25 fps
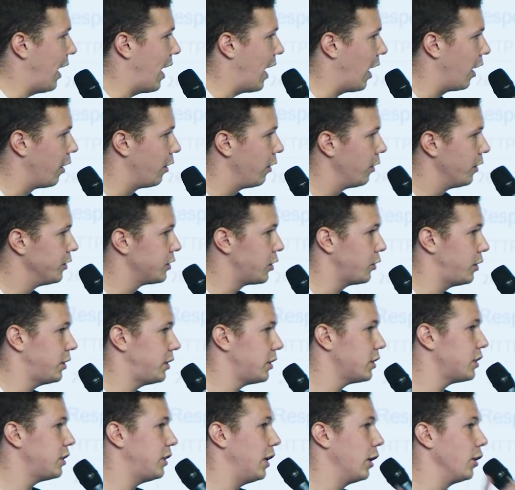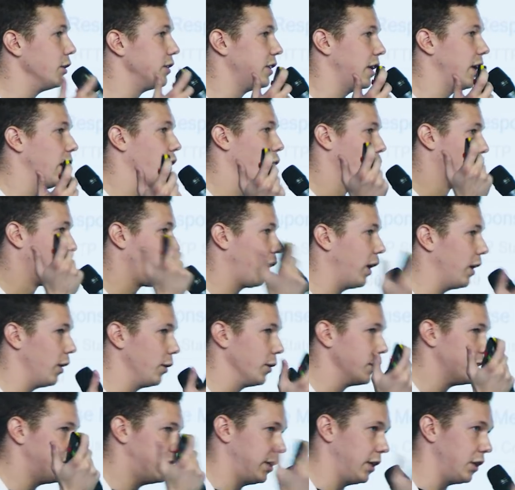out. So this is yielding
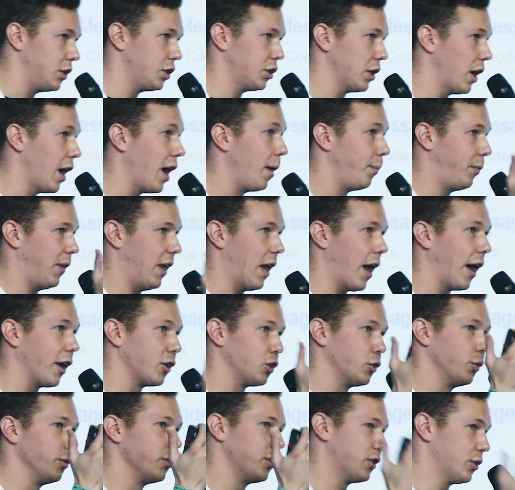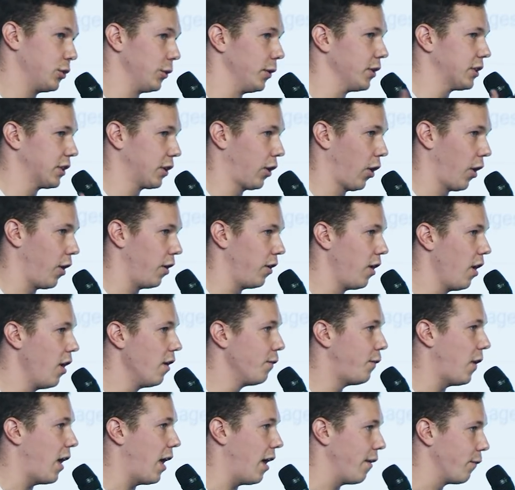real C#, the actual source code
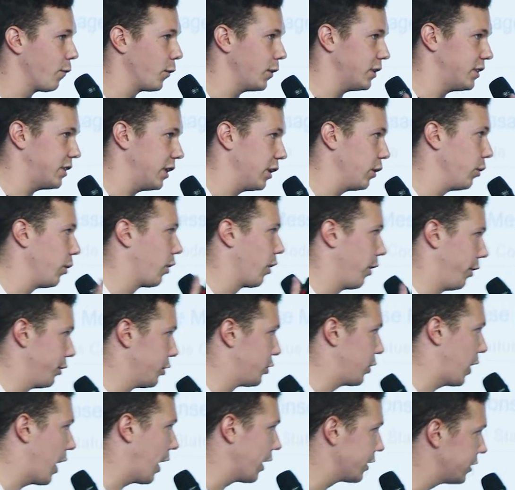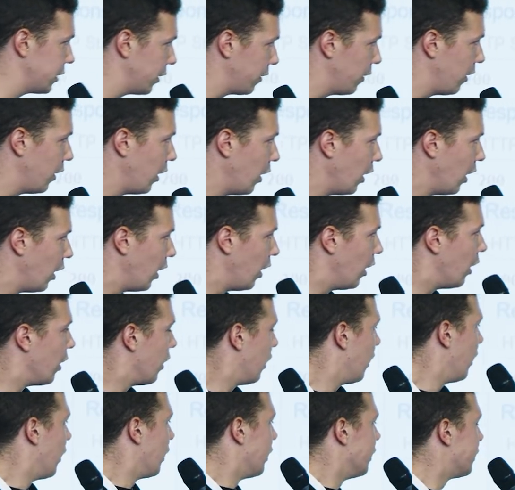for every single contract.
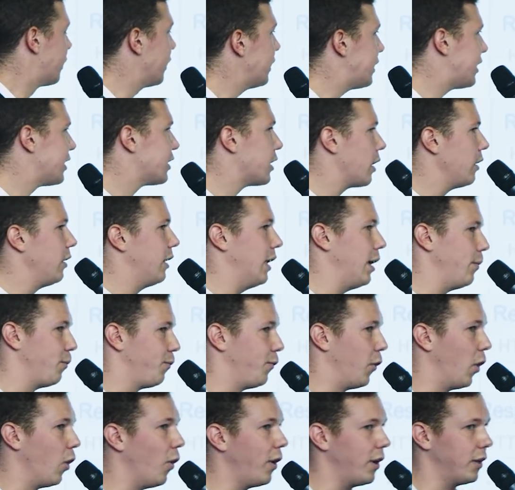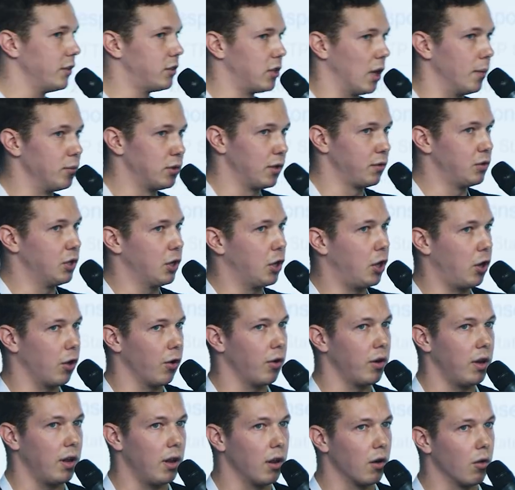So this is a leap forward in terms of
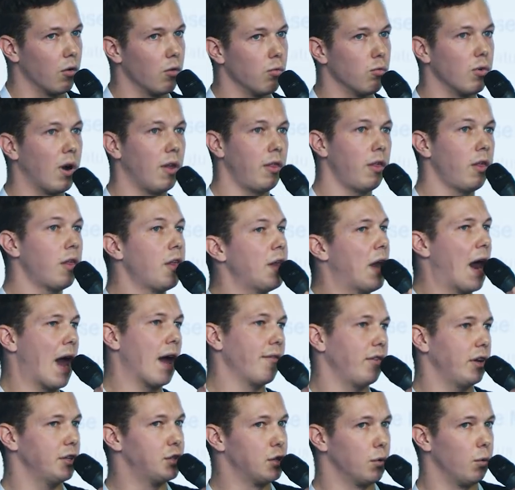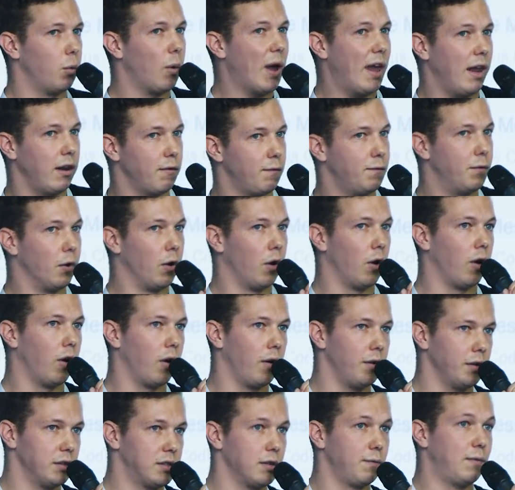security. Rather than having to wait
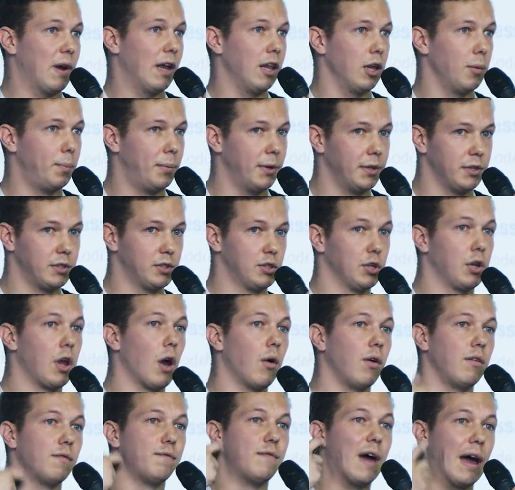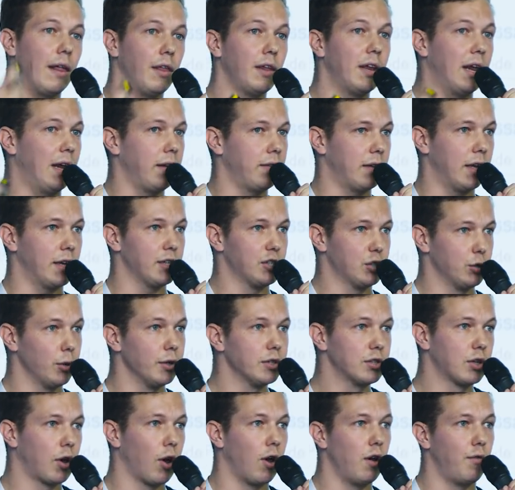for developers to go and validate their
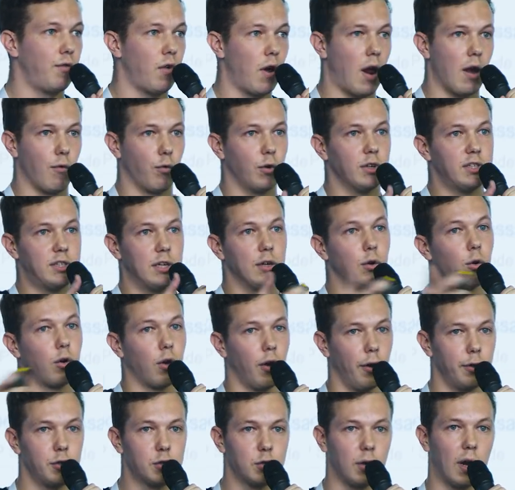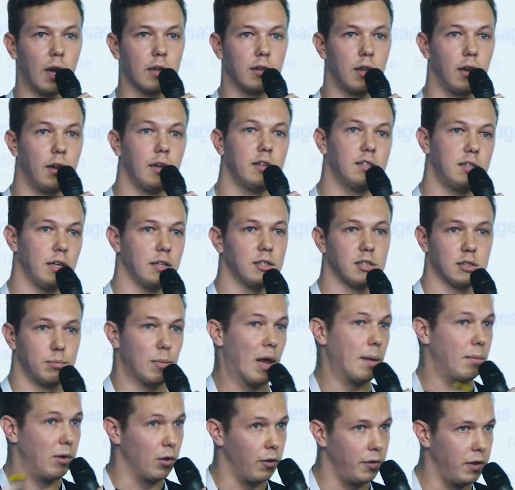source code for every single contract that exists
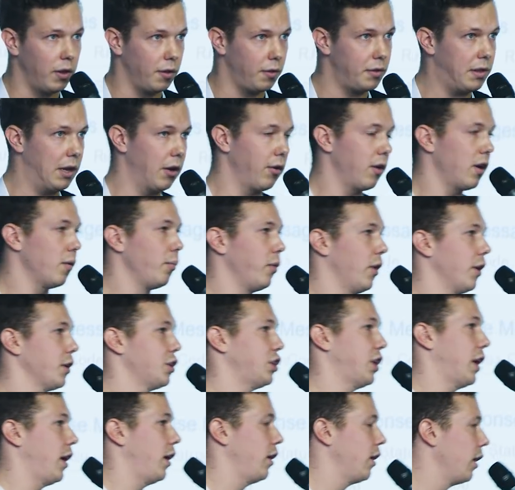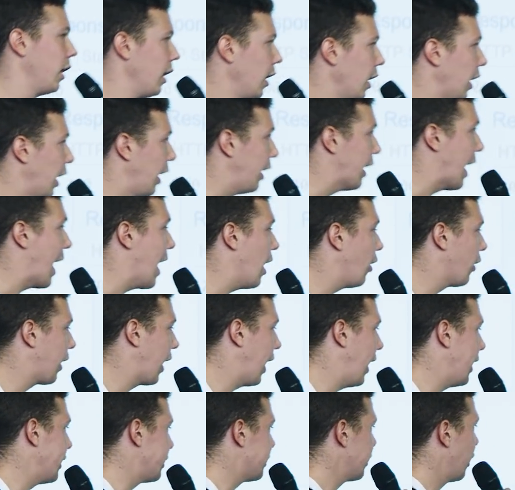maybe on the Ethereum blockchain, in our
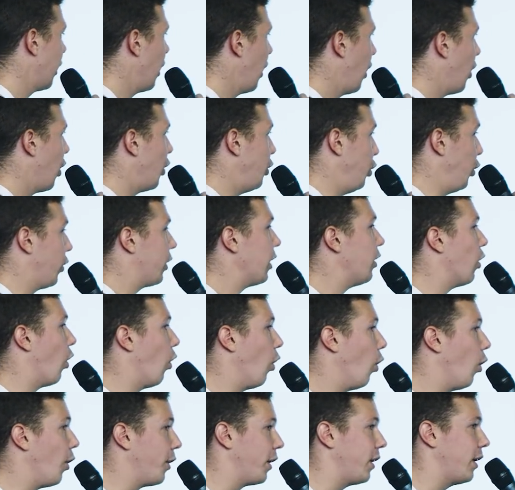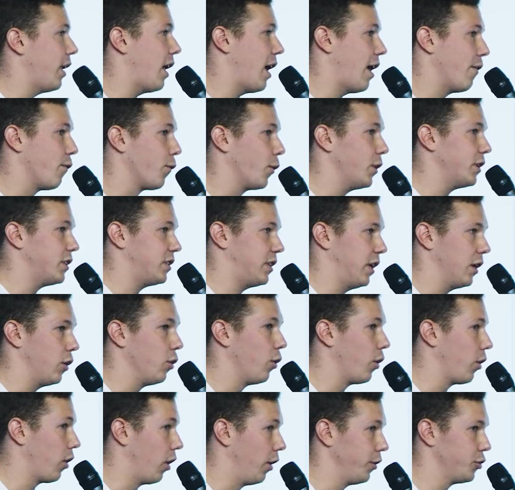case, you can audit every
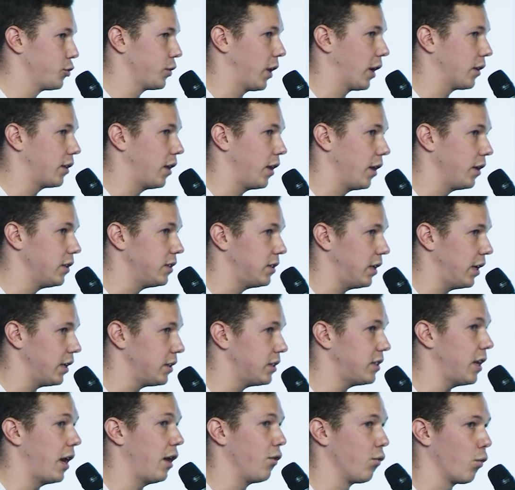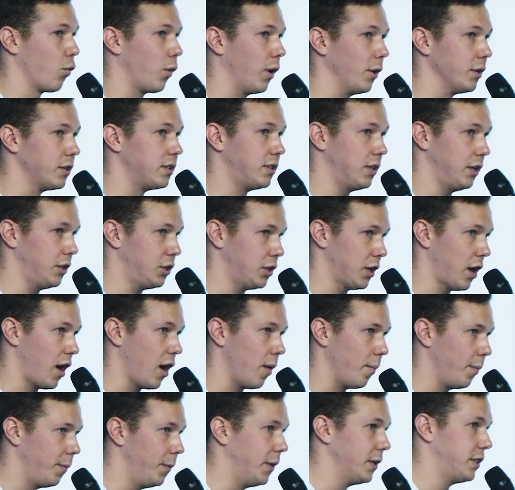single contract that exists in real C#,
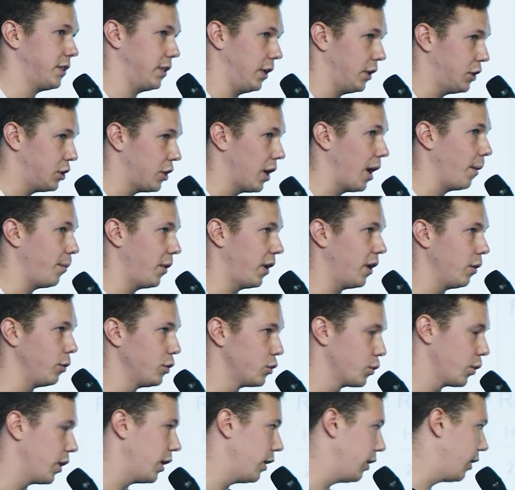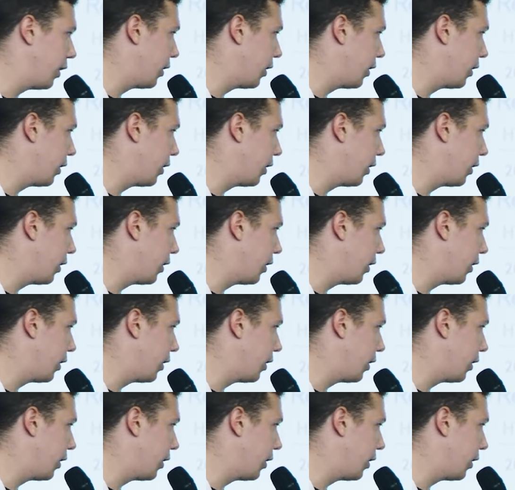the C# that it was written